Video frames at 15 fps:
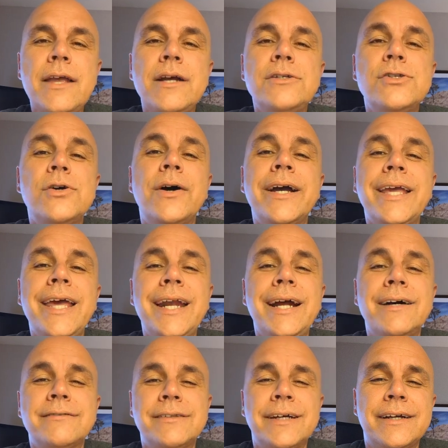So I get
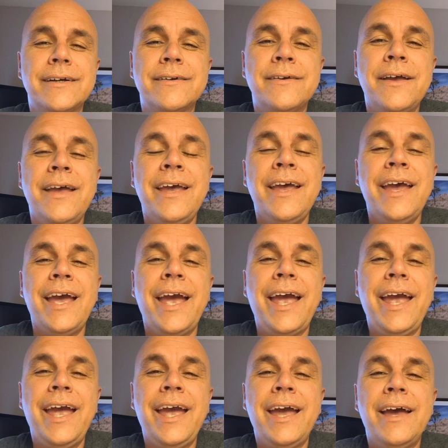out there,
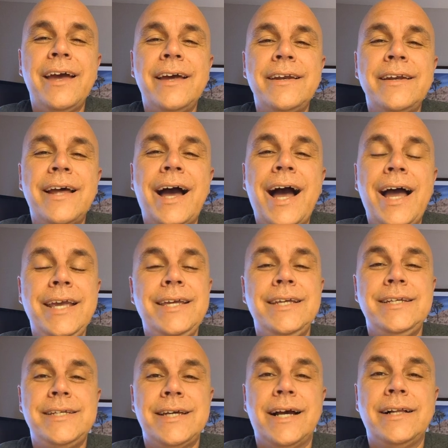and I
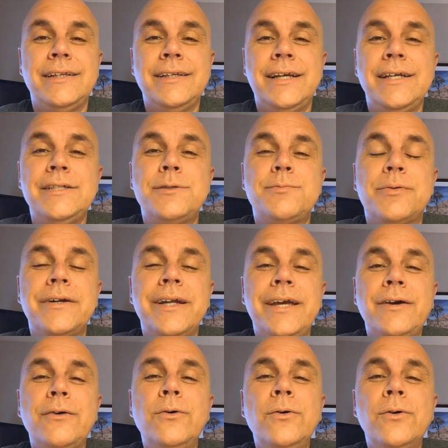can tell it's pretty
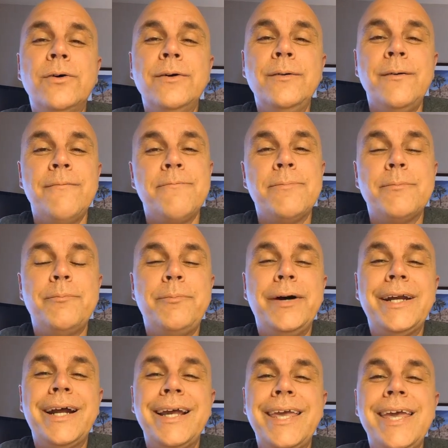cool,
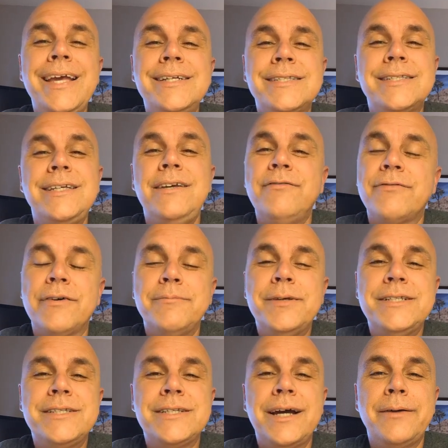but I can't see from
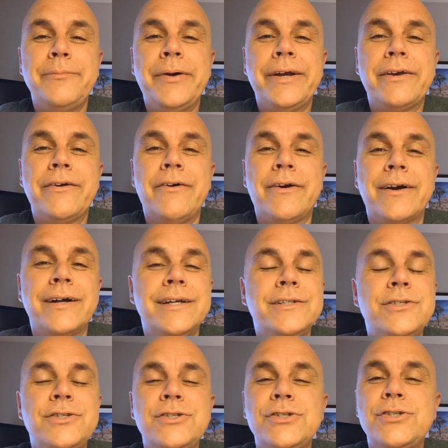inside my car.
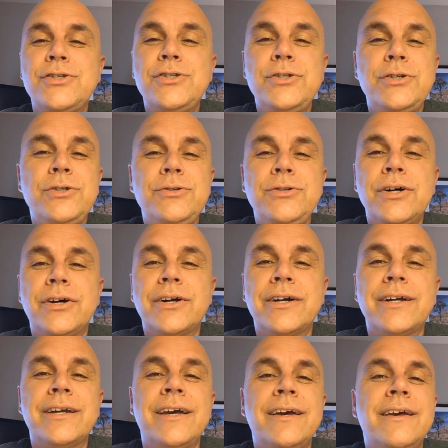It's just too
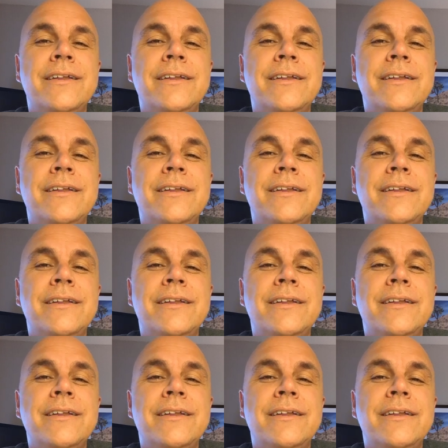dark.